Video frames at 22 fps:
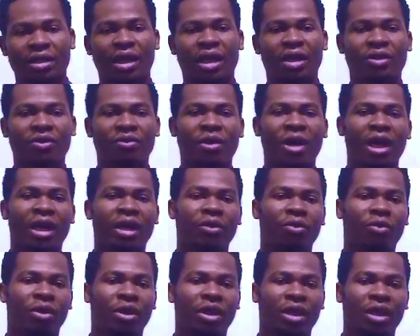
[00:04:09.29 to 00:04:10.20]
That's why
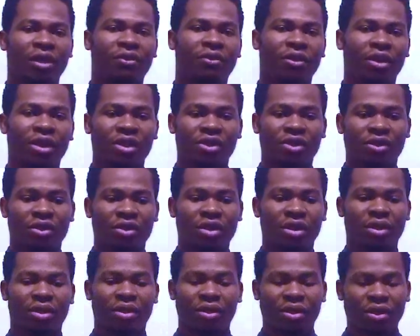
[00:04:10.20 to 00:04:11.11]
when they finish
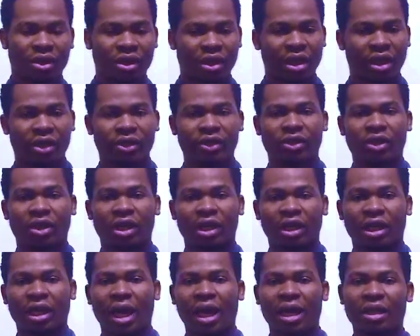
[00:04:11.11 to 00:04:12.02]
using those
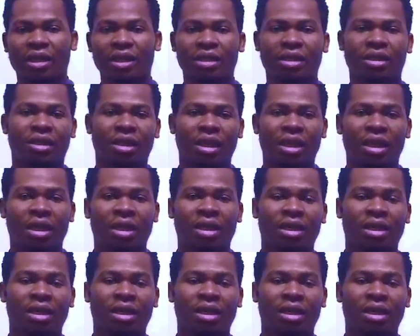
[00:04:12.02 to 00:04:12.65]
electronic gadgets,